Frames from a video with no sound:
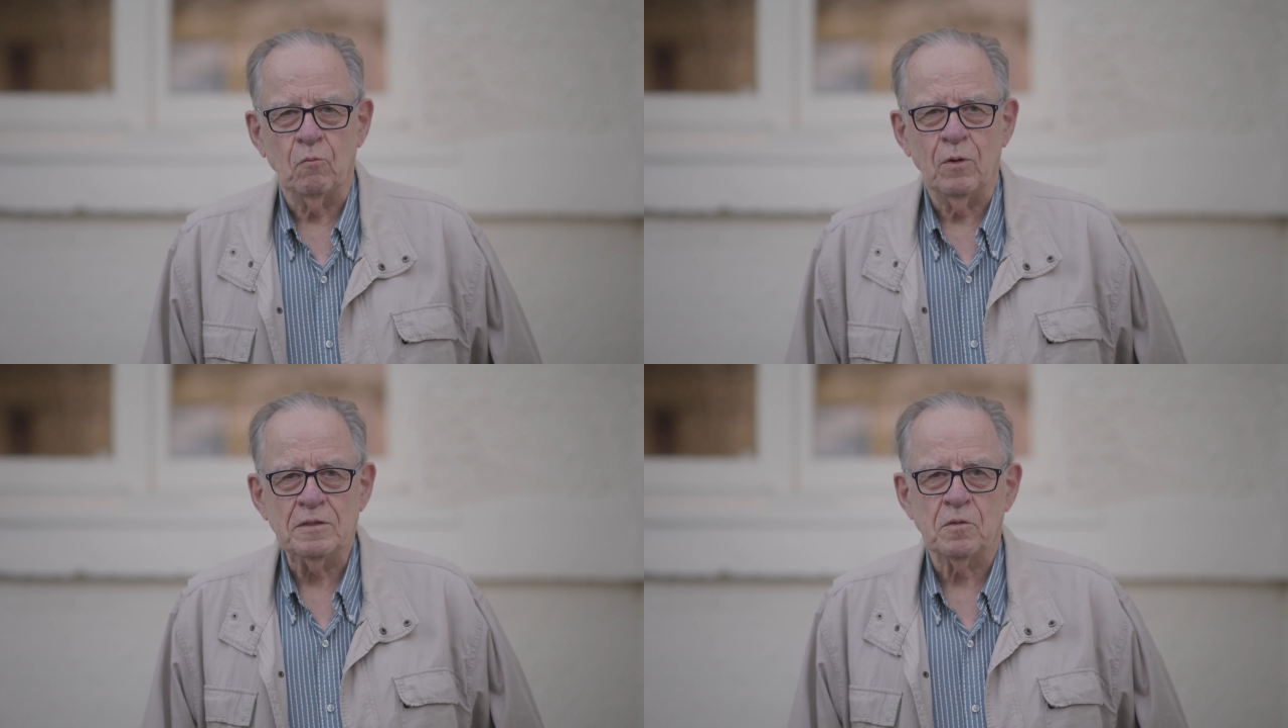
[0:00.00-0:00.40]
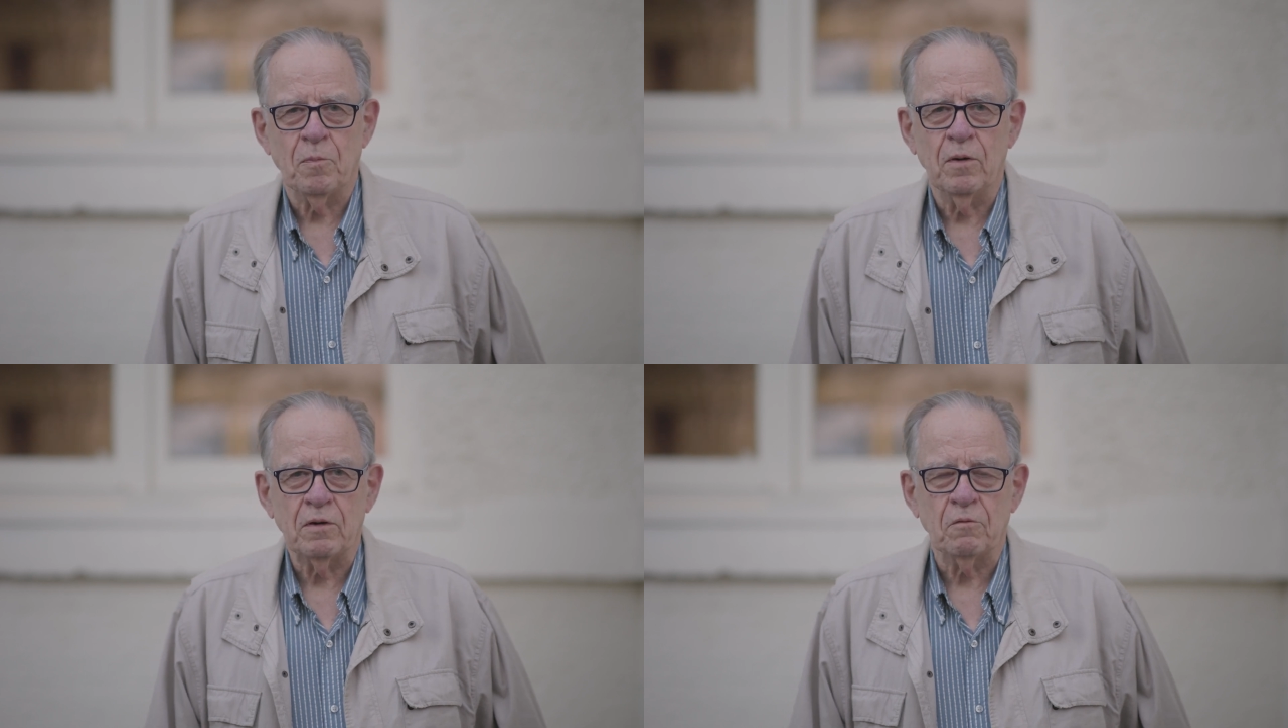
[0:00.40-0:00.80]
West
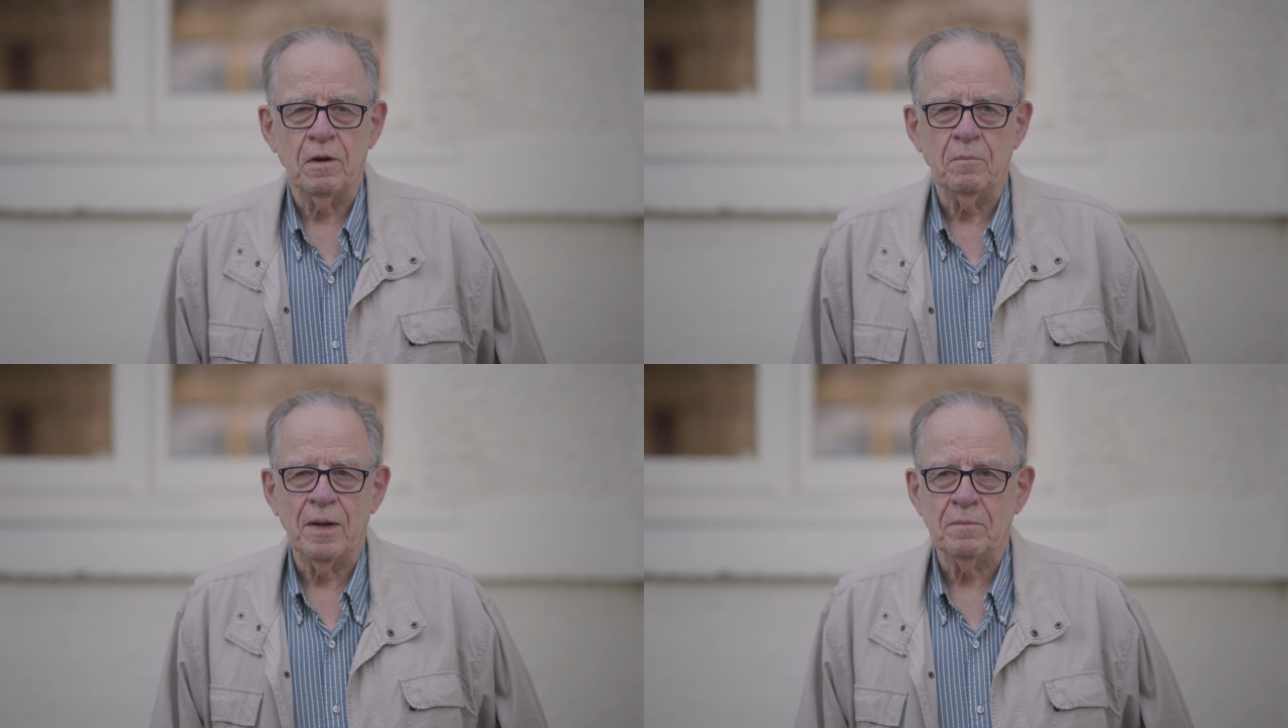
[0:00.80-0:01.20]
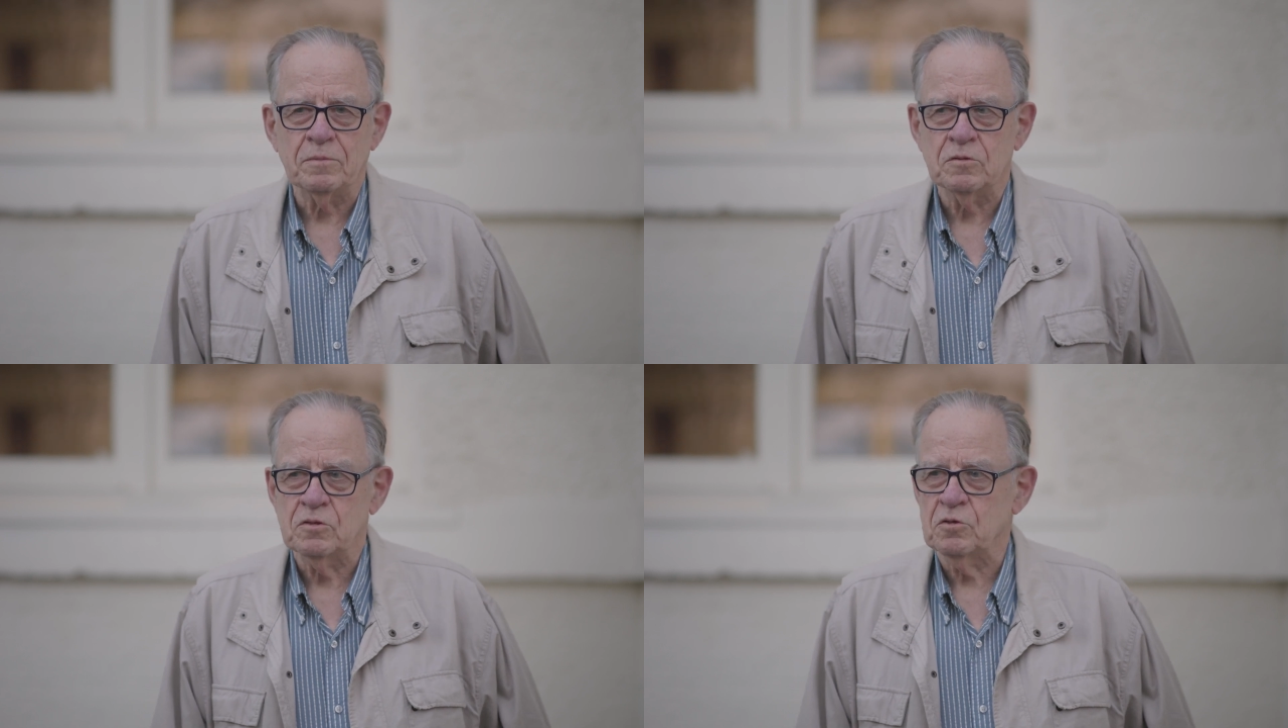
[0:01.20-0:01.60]
Point Grey
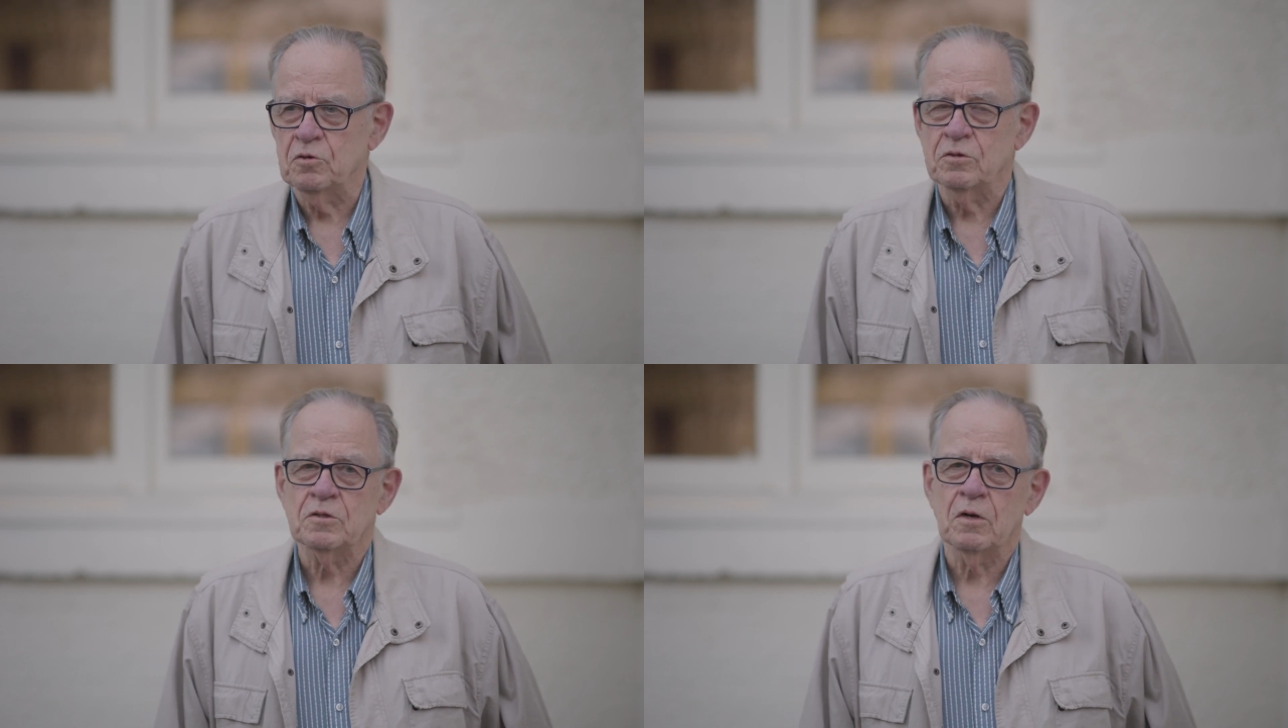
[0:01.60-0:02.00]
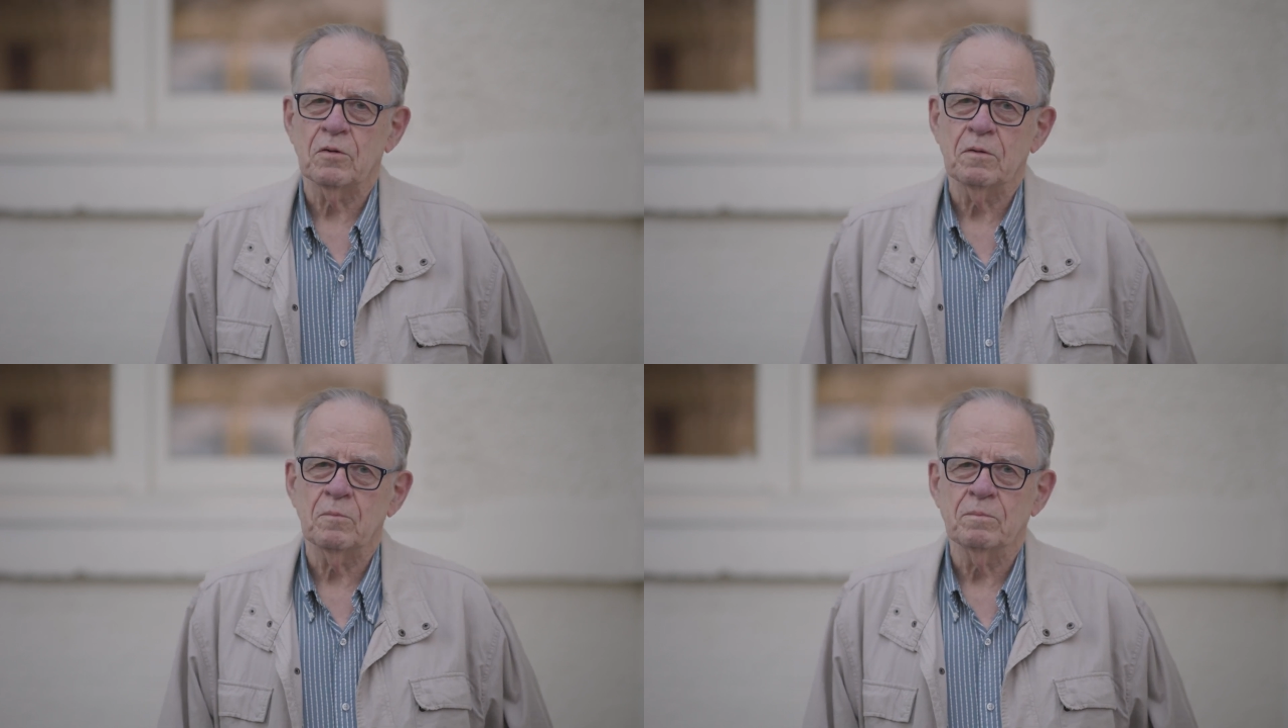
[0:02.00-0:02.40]
Baptist Church out
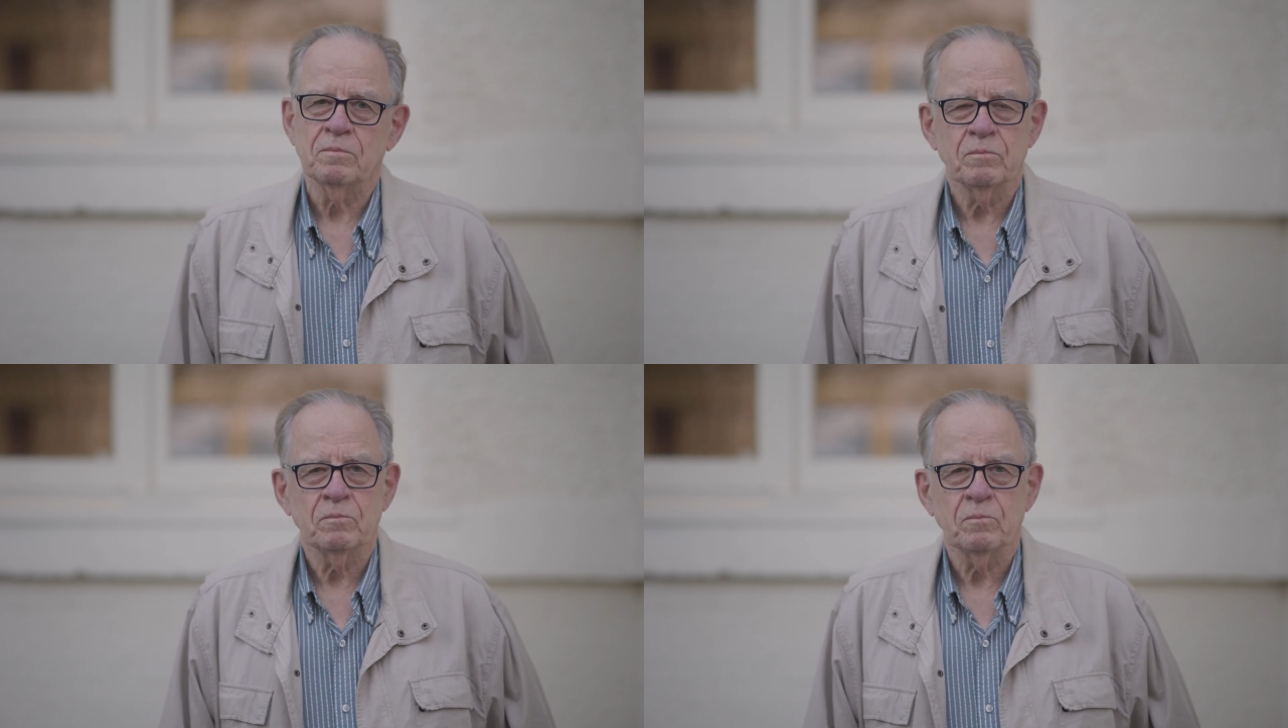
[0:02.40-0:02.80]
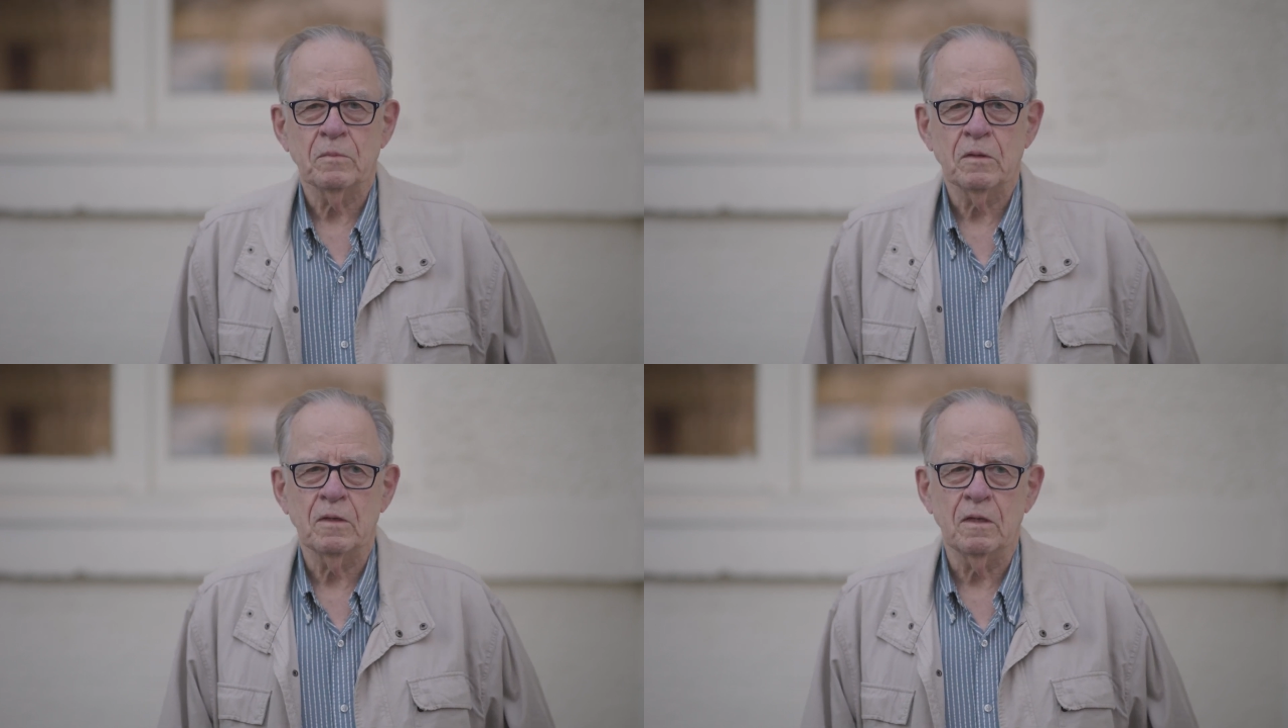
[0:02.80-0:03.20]
in
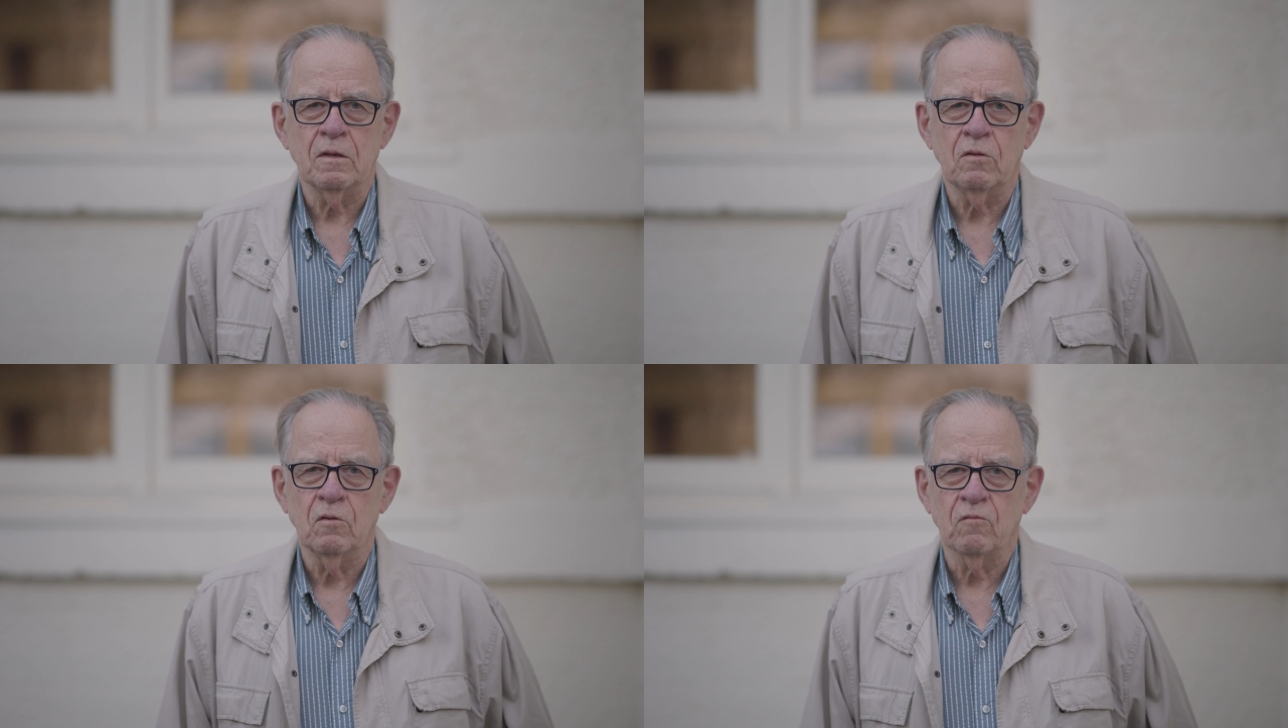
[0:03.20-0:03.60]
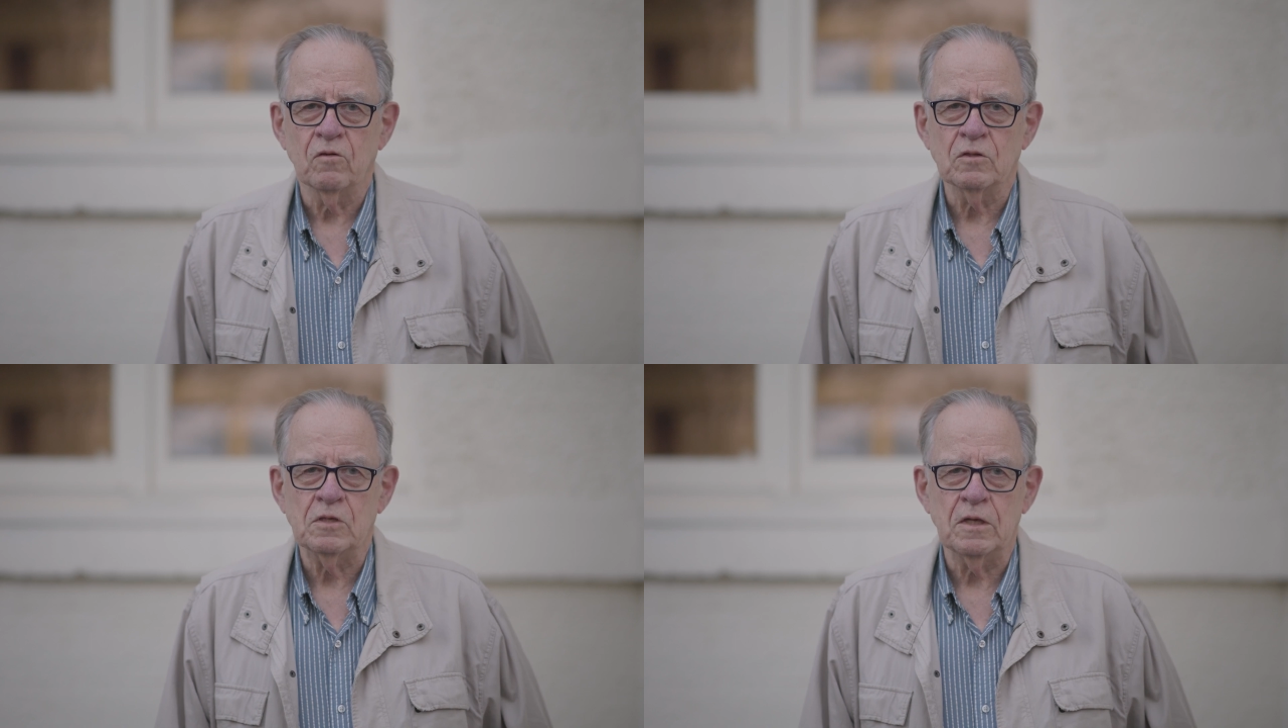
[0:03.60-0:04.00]
the university